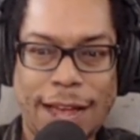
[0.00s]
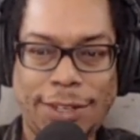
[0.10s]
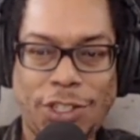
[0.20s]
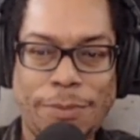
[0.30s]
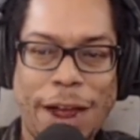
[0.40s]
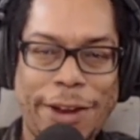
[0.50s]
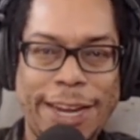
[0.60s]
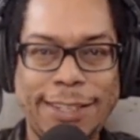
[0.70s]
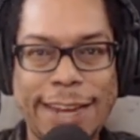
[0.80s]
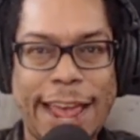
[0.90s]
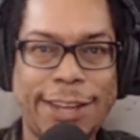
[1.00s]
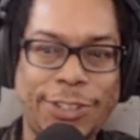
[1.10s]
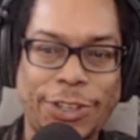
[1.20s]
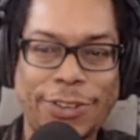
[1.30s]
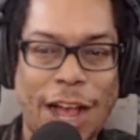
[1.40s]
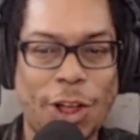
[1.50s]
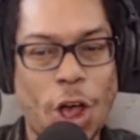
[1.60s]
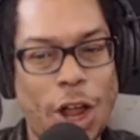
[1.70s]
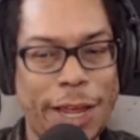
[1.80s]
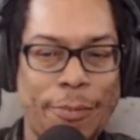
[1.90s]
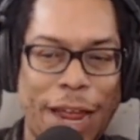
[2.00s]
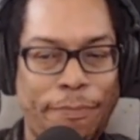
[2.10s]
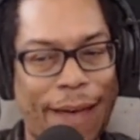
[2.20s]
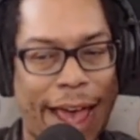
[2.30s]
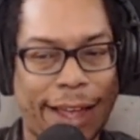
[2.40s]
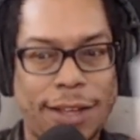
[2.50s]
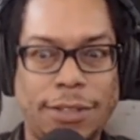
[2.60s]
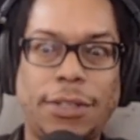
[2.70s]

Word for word: Shomari doesn't answer. I'll call him right back.